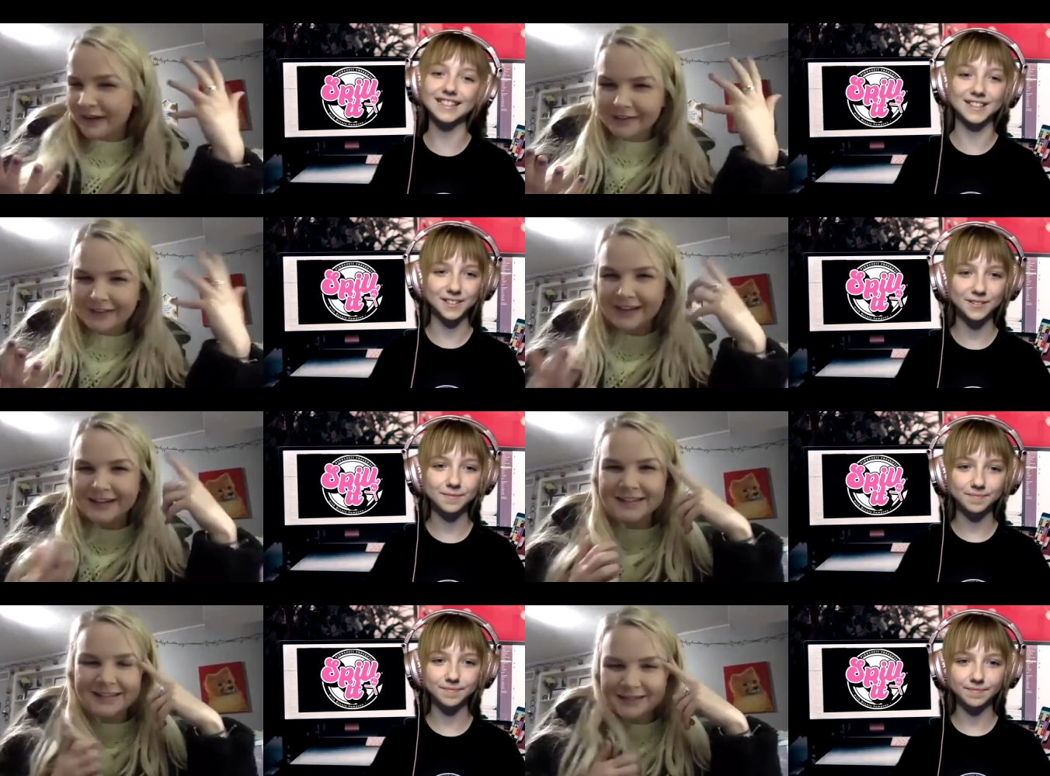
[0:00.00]
Speaker 1: glad
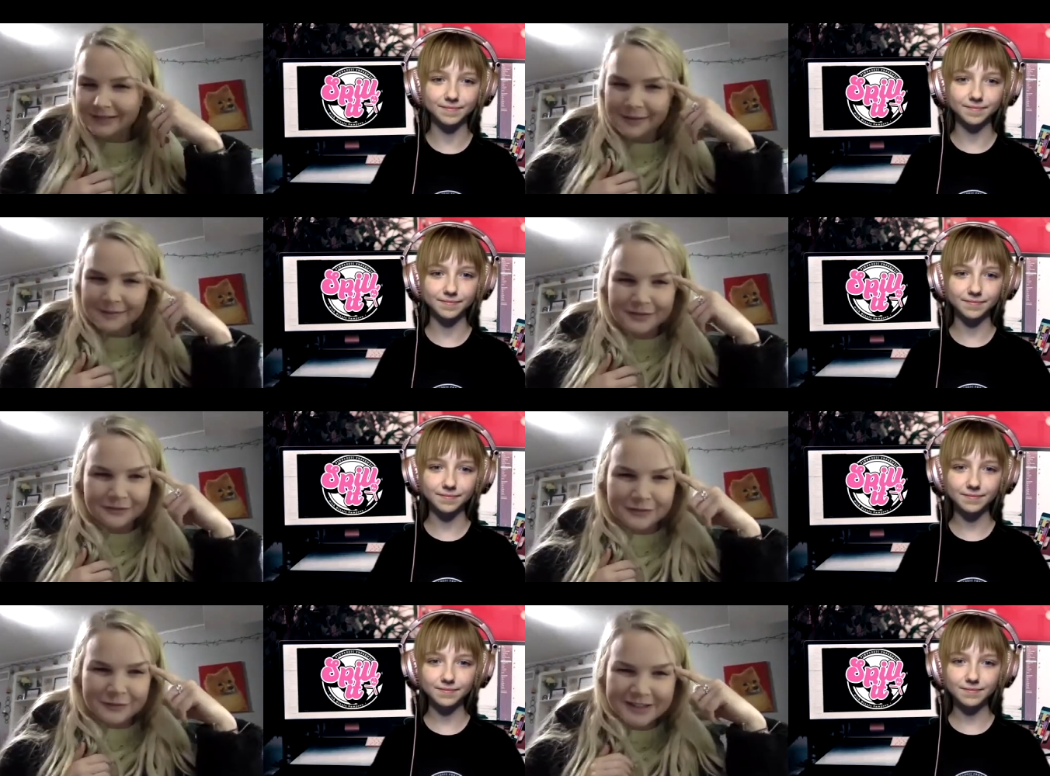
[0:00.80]
it's coming to
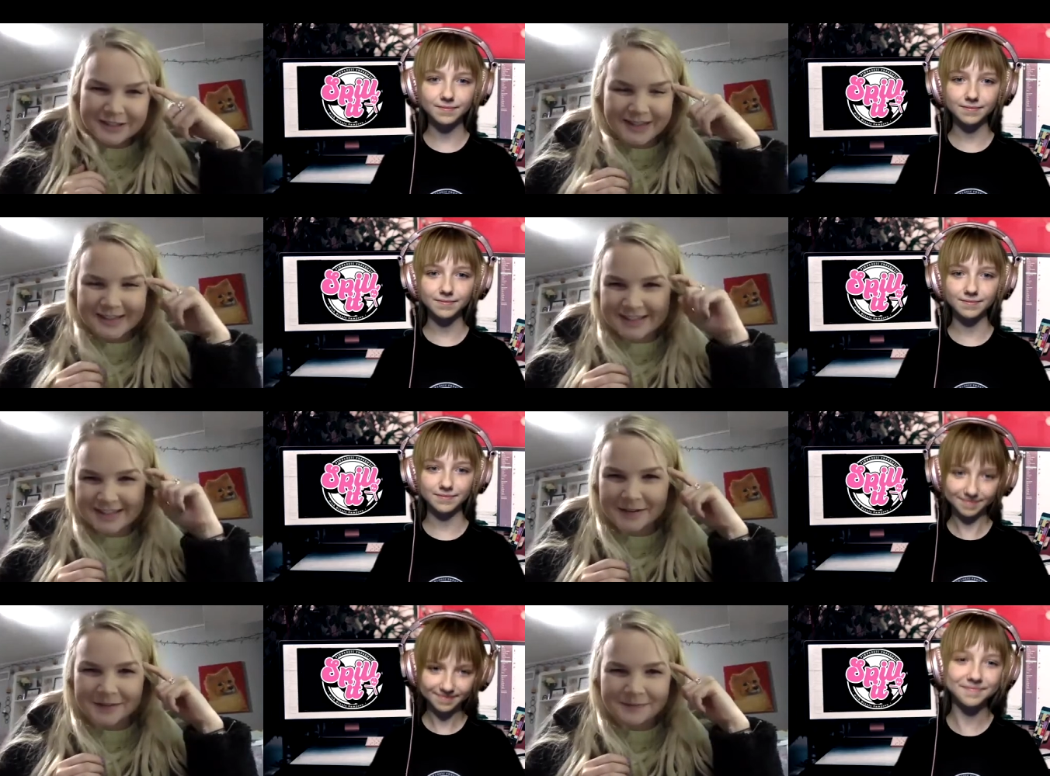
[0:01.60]
fruition.
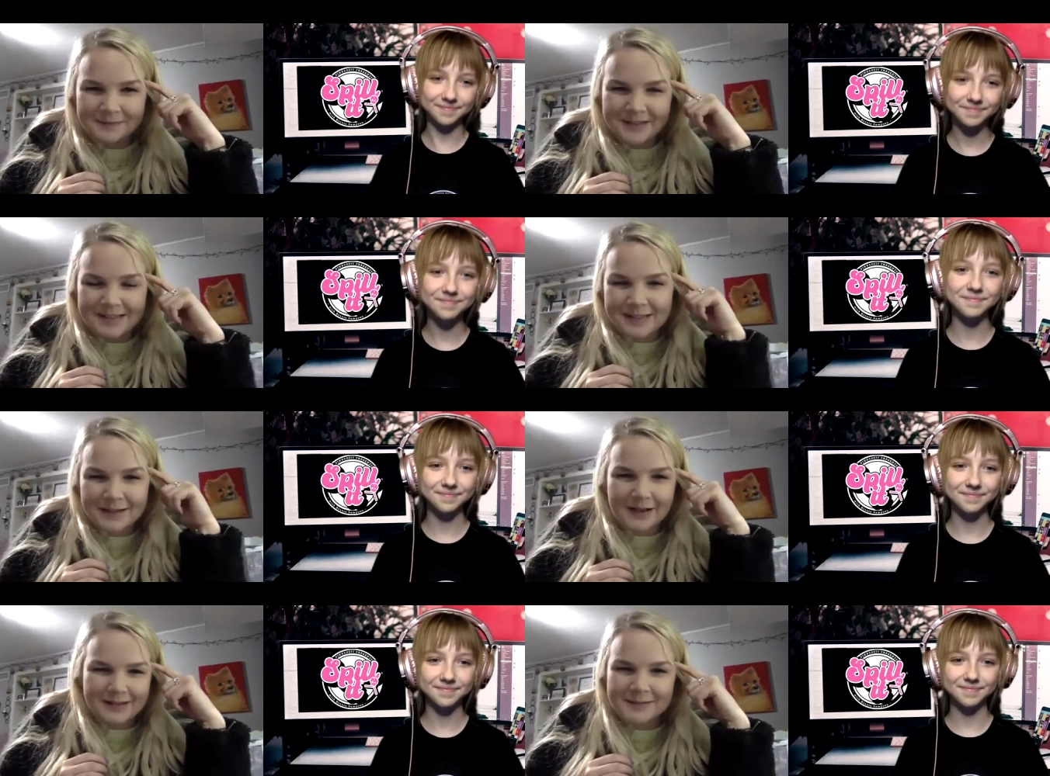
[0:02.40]
So this is
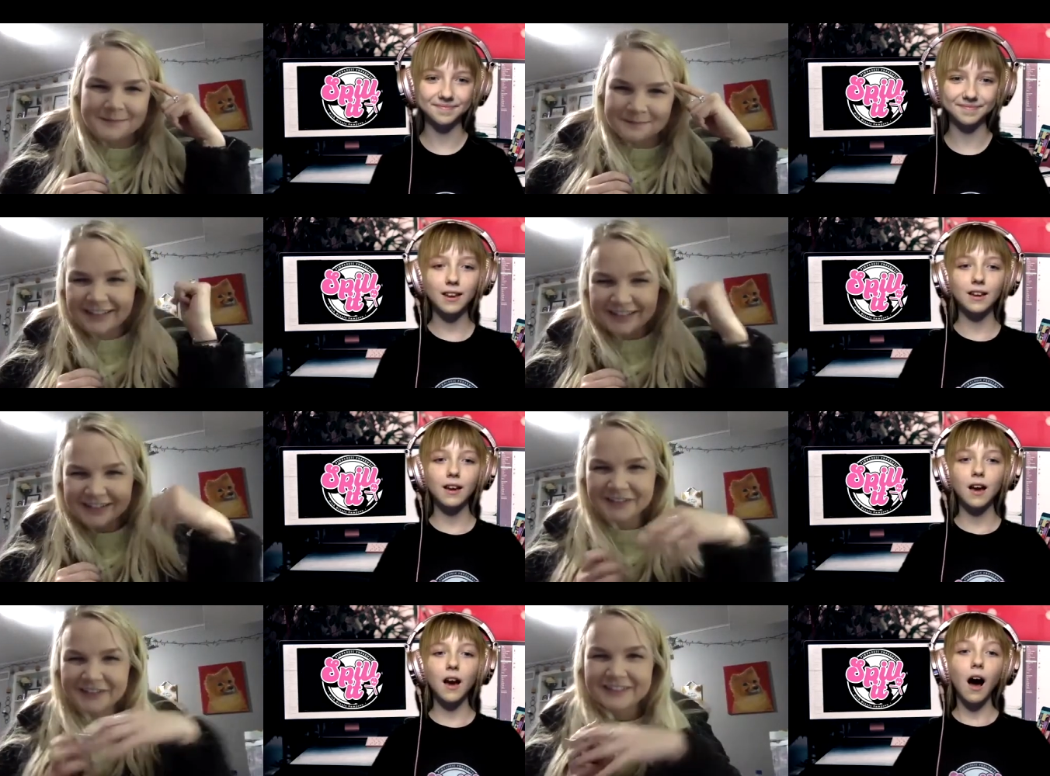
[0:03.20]
awesome.
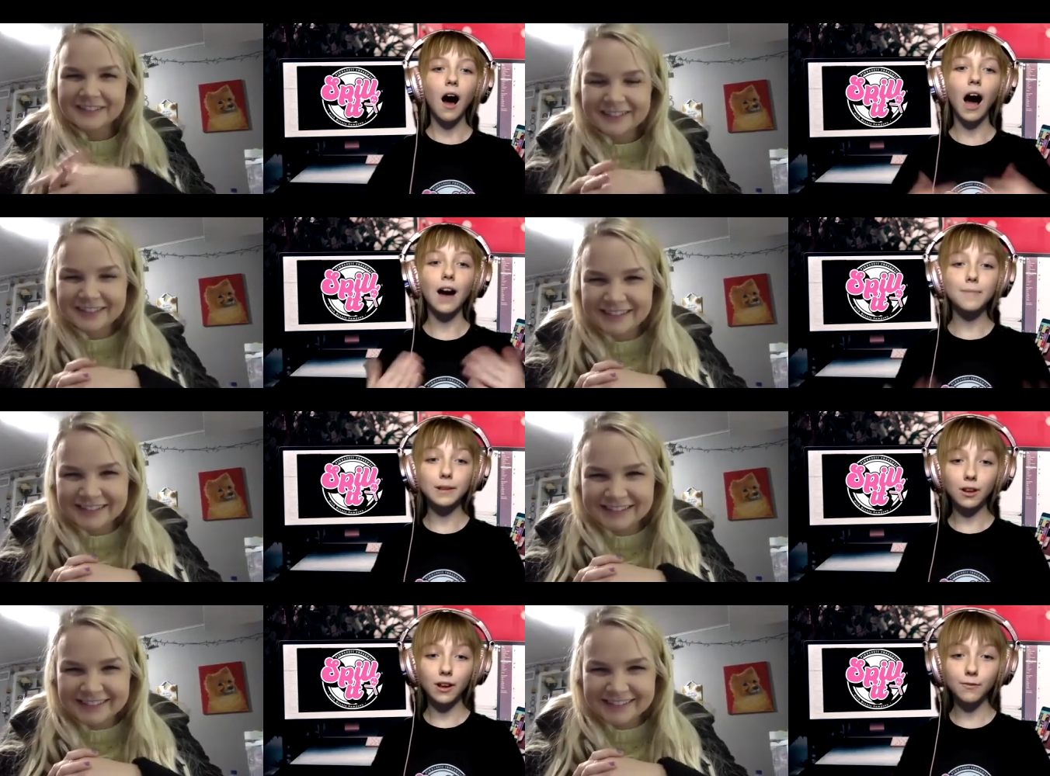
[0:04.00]
Cool. I've been
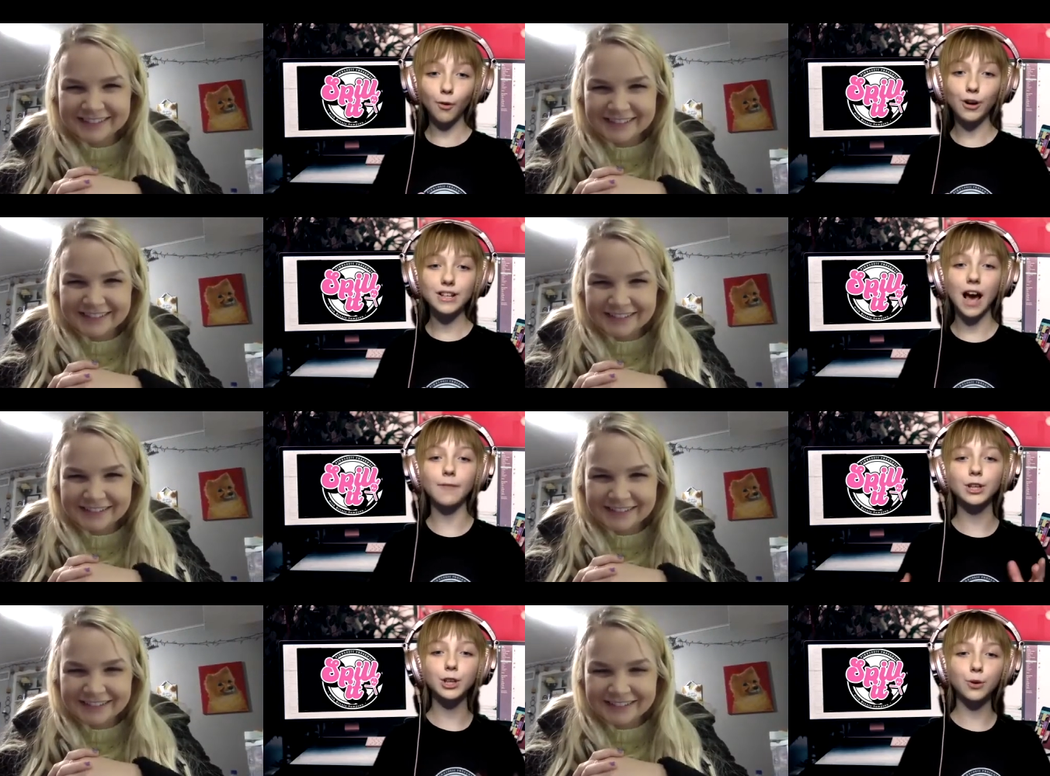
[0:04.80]
looking forward to
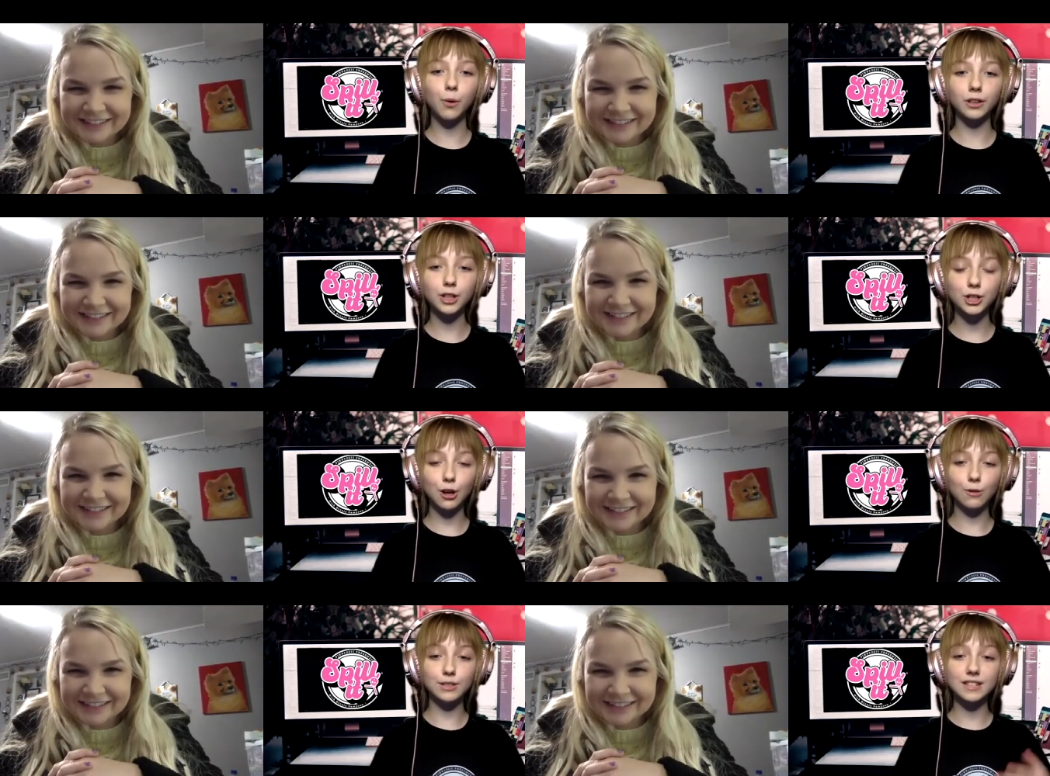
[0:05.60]
having you on the
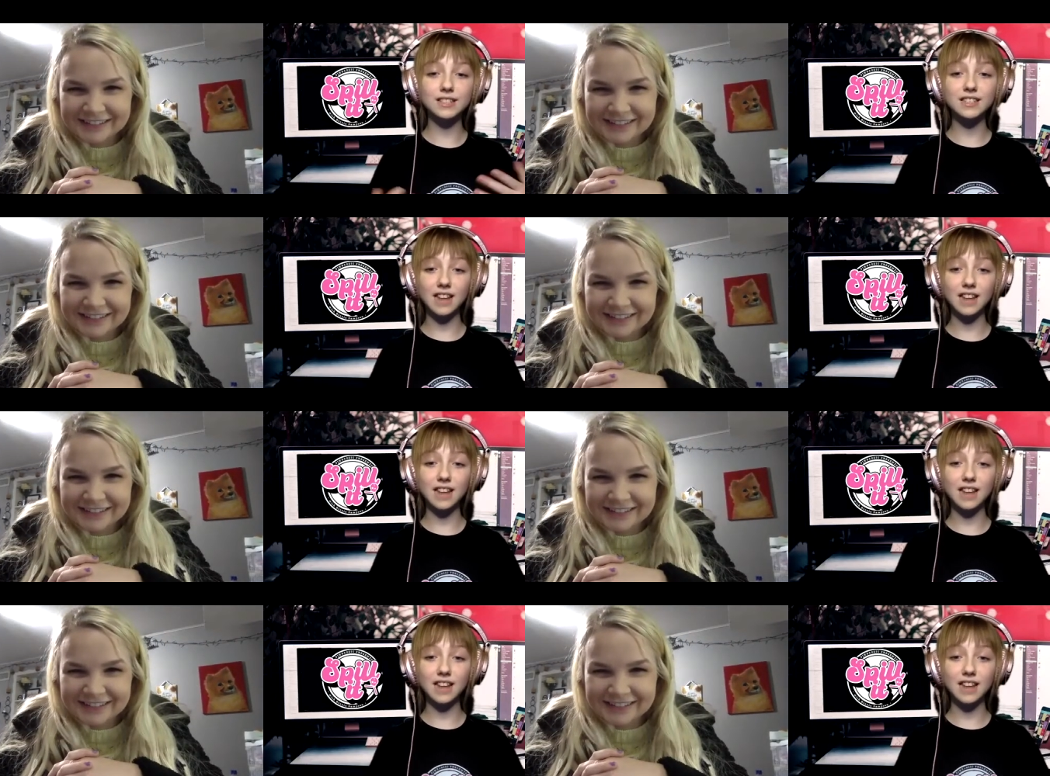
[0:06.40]
show since the